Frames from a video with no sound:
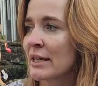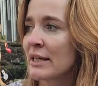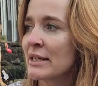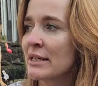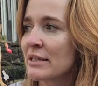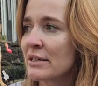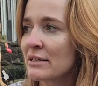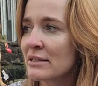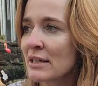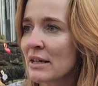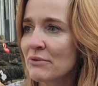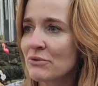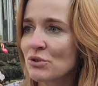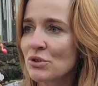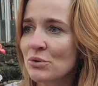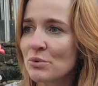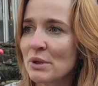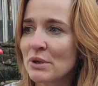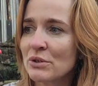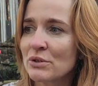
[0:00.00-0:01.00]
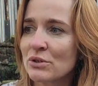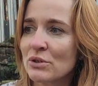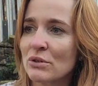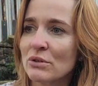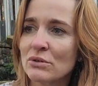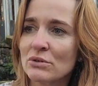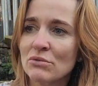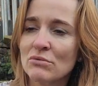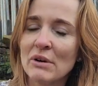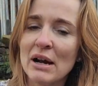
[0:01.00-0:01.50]
He does have 2 other
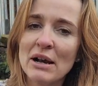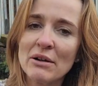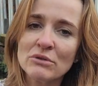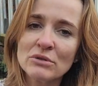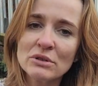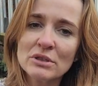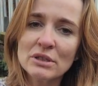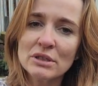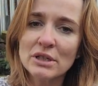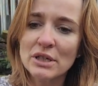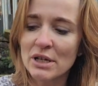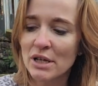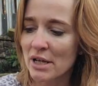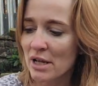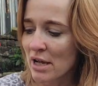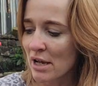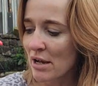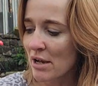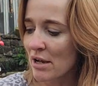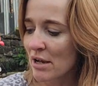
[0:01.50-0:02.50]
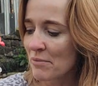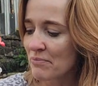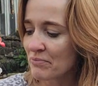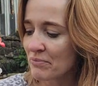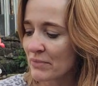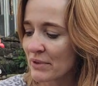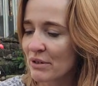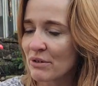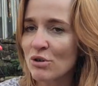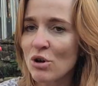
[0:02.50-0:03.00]
dogs around.
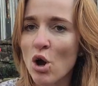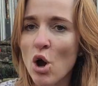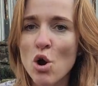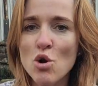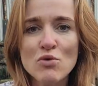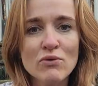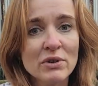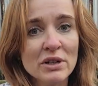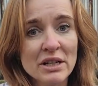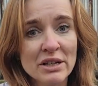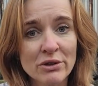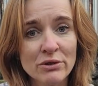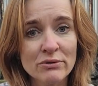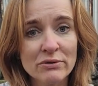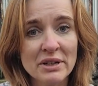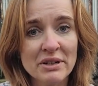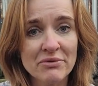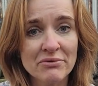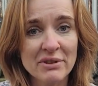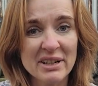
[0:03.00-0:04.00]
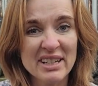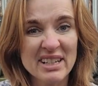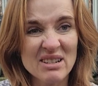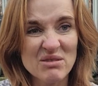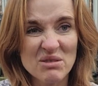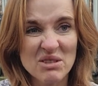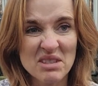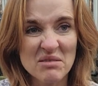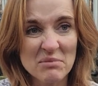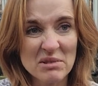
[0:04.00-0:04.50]
They're not overly friendly
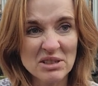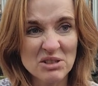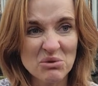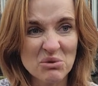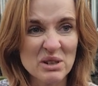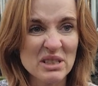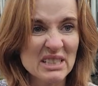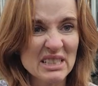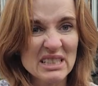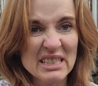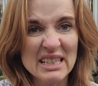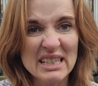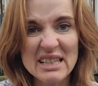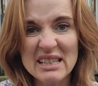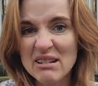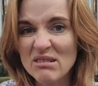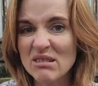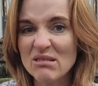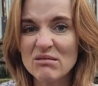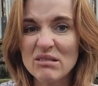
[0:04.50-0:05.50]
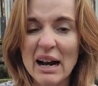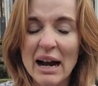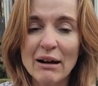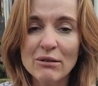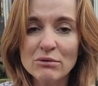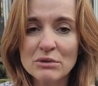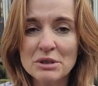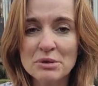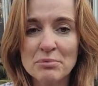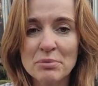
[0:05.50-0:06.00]
with him, as you can see. They're
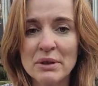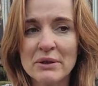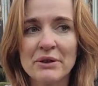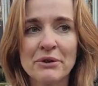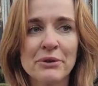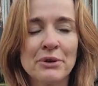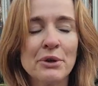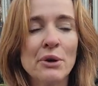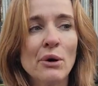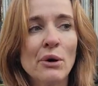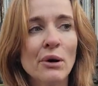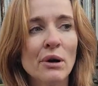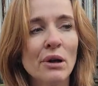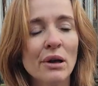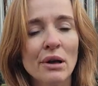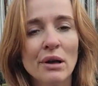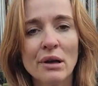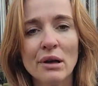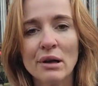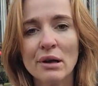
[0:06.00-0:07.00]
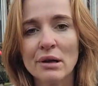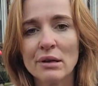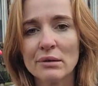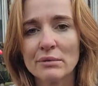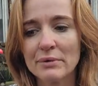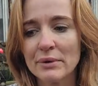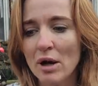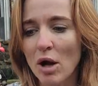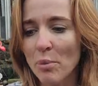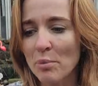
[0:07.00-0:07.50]
around, but they're not
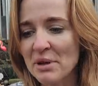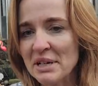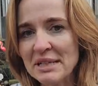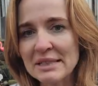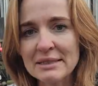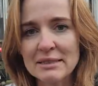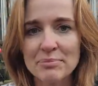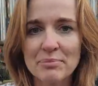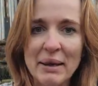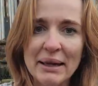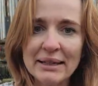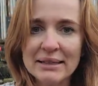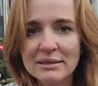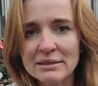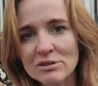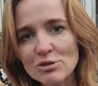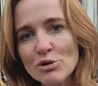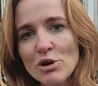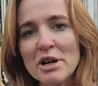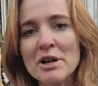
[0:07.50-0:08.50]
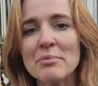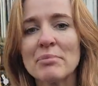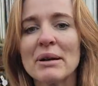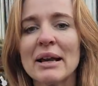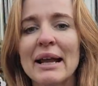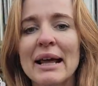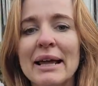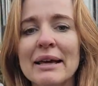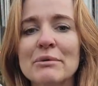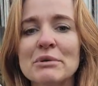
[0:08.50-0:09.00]
up in his space and trying to
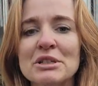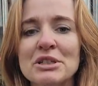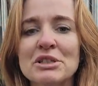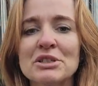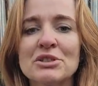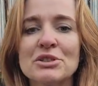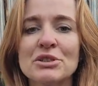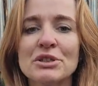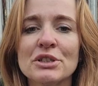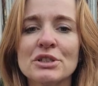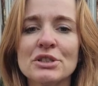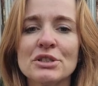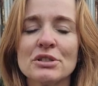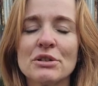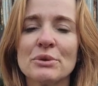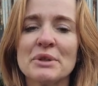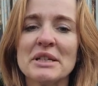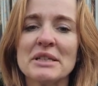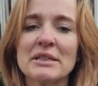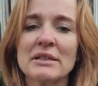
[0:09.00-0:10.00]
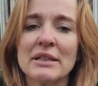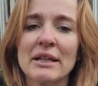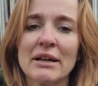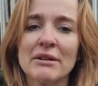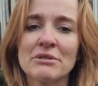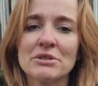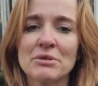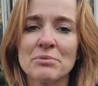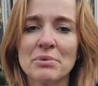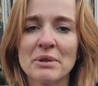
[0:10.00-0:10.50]
play, which is good. So he's
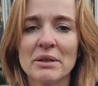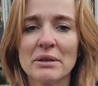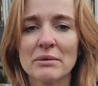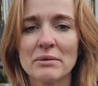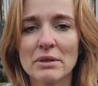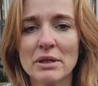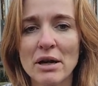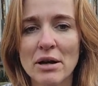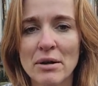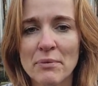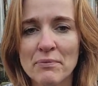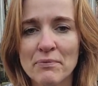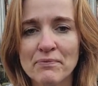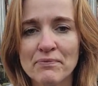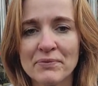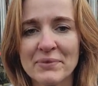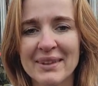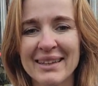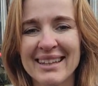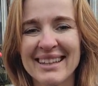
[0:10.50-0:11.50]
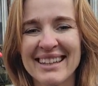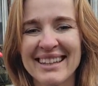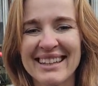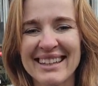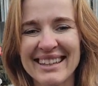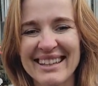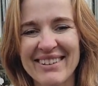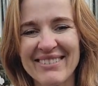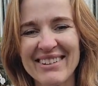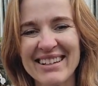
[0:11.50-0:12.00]
allowed to put.
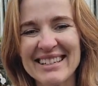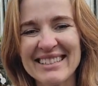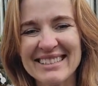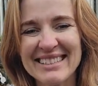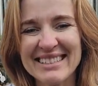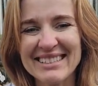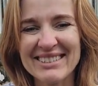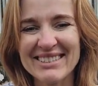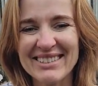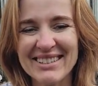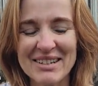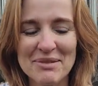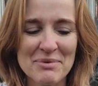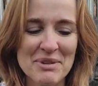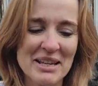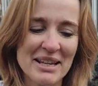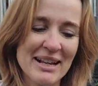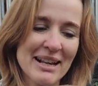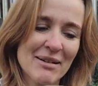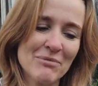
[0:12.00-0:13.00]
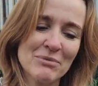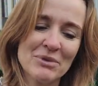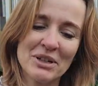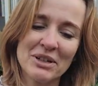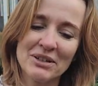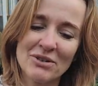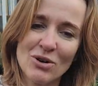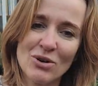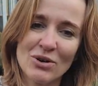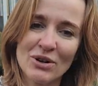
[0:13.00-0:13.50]
There he is. He's going to be a camera
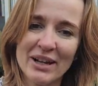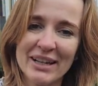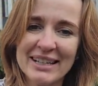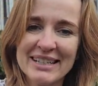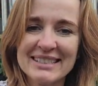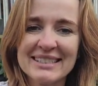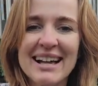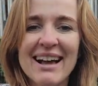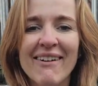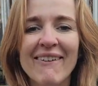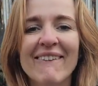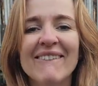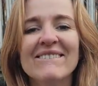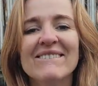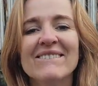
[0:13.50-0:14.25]
hog, I can tell.